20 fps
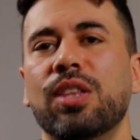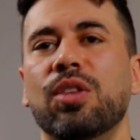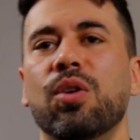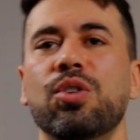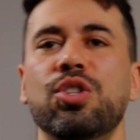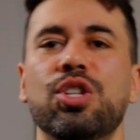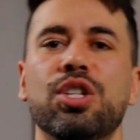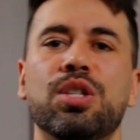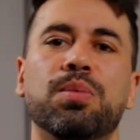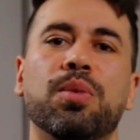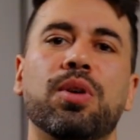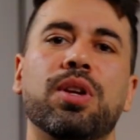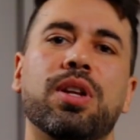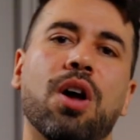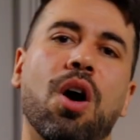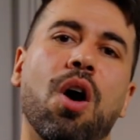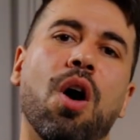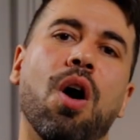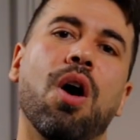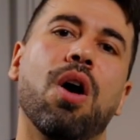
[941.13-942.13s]
Don't just
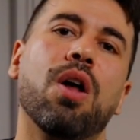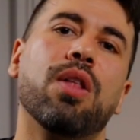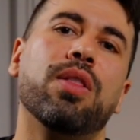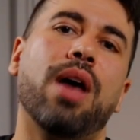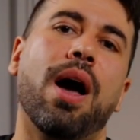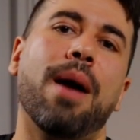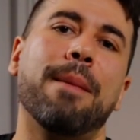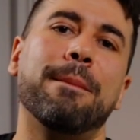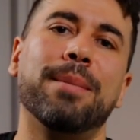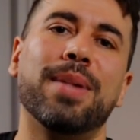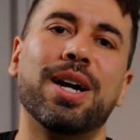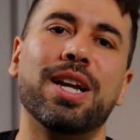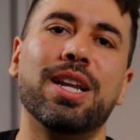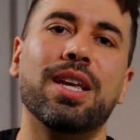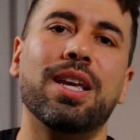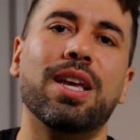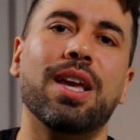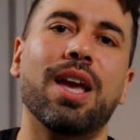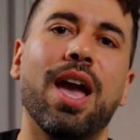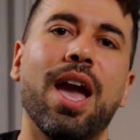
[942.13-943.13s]
put all that
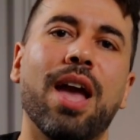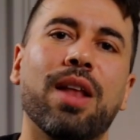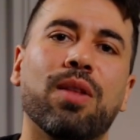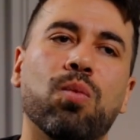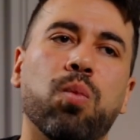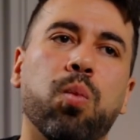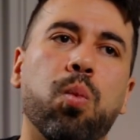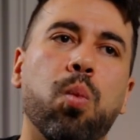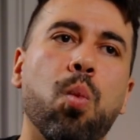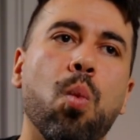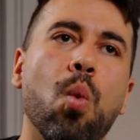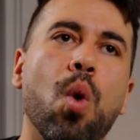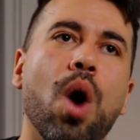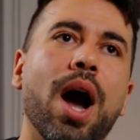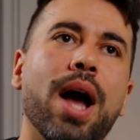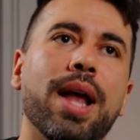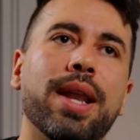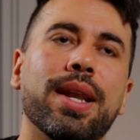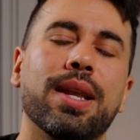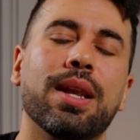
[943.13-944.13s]
money at
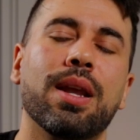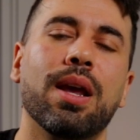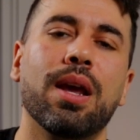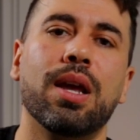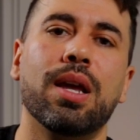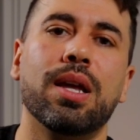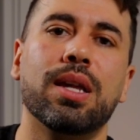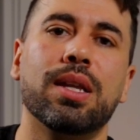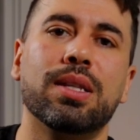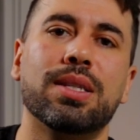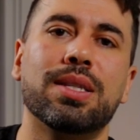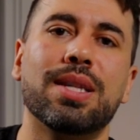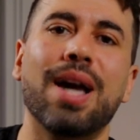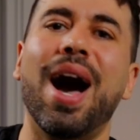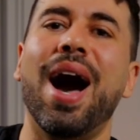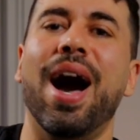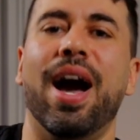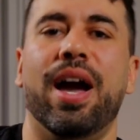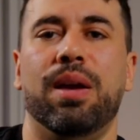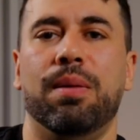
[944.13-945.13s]
one
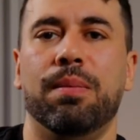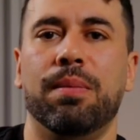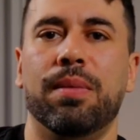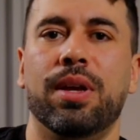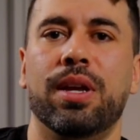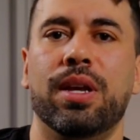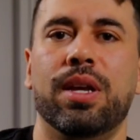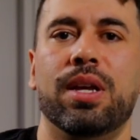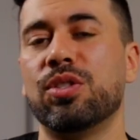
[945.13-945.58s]
time.